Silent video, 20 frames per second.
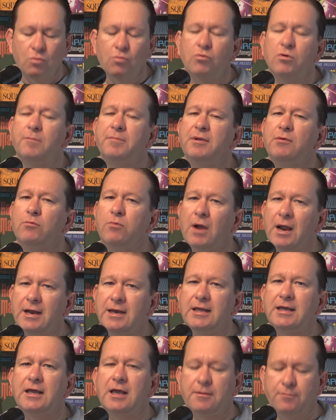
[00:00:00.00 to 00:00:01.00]
will be
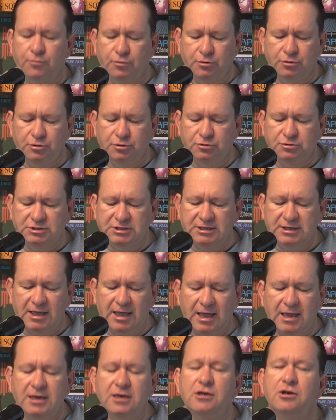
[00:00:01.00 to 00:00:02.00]
writing and
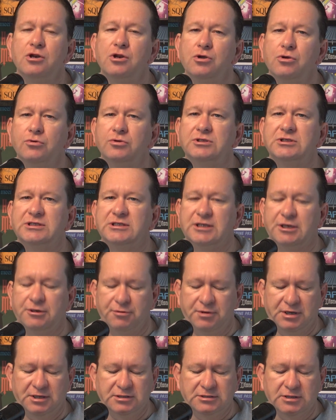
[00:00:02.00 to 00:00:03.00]
producing a new
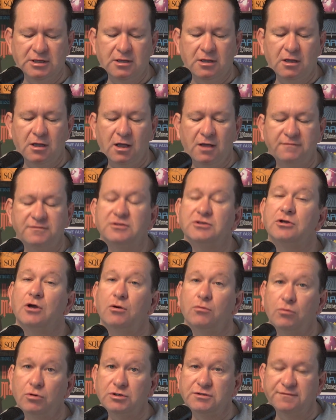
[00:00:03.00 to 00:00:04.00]
series of
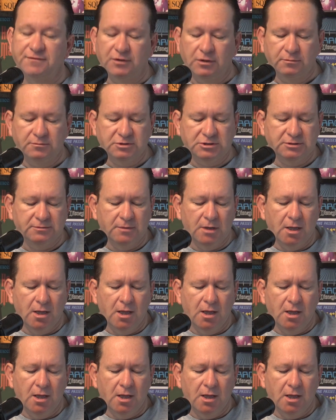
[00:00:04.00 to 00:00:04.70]
Star Wars films.